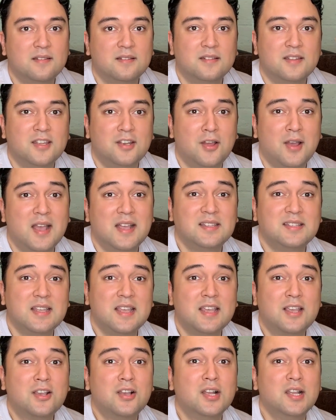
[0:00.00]
You know, as
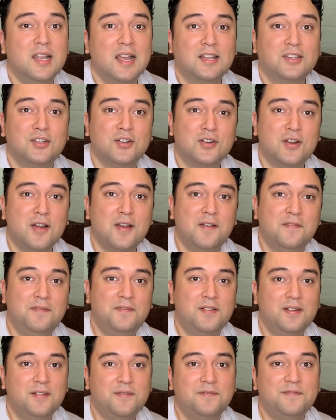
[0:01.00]
a collector of
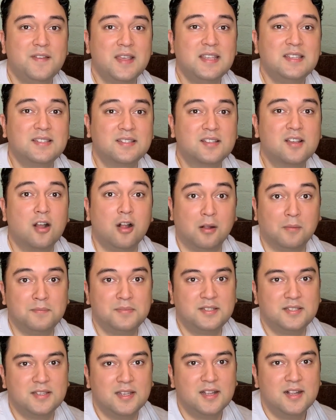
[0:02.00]
face
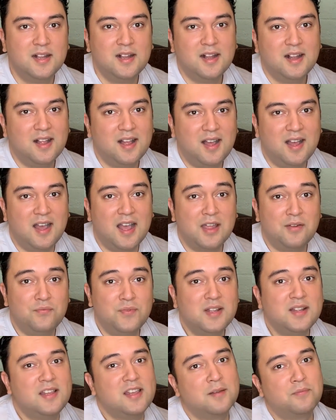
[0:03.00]
sculpts, I
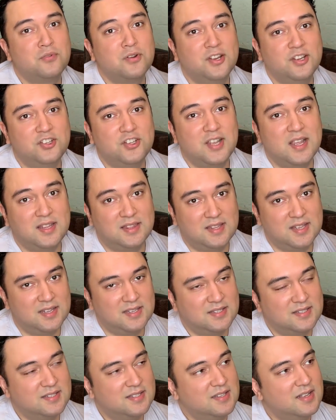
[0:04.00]
really appreciate
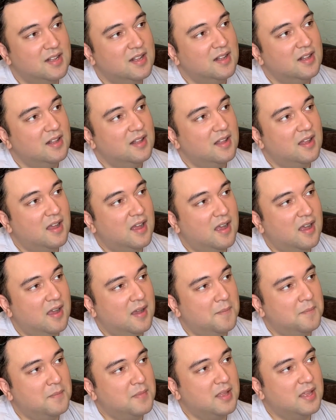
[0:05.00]
this.
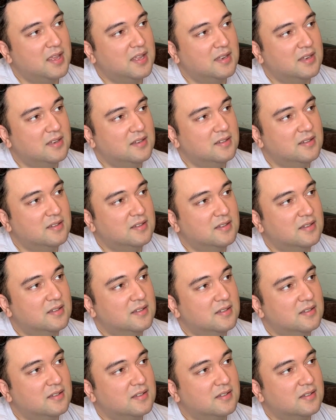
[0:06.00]
And
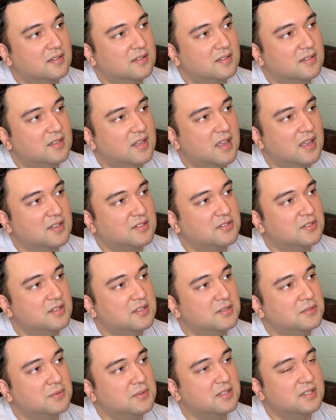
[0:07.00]
yeah, so
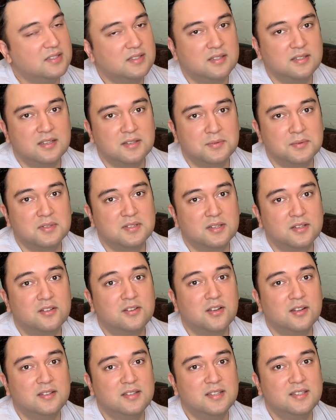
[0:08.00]
this was a
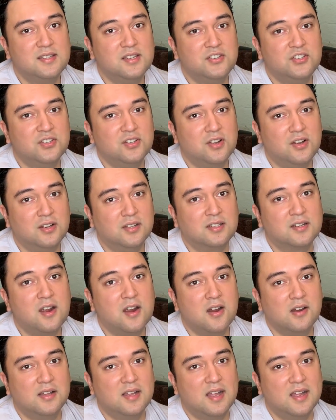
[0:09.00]
good decision on
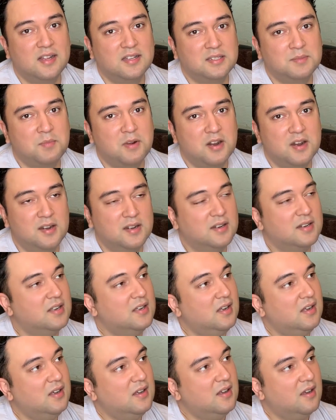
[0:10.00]
Carlisle's part
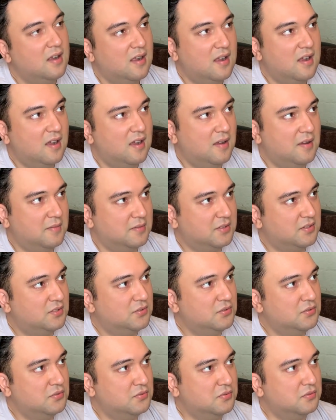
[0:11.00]

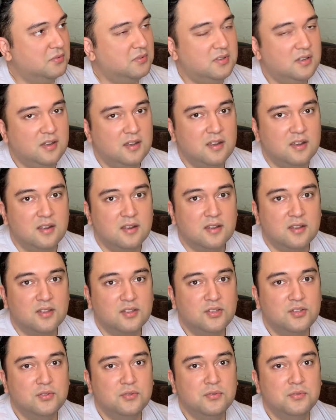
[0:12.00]
to,
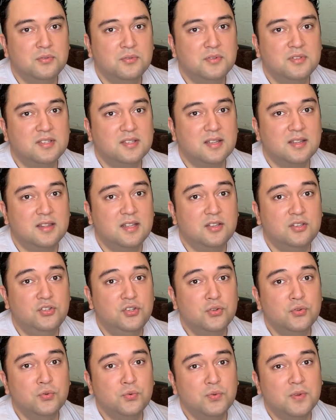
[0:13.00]
use the
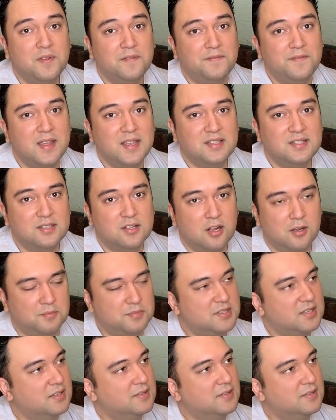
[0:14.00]
June face sculpt.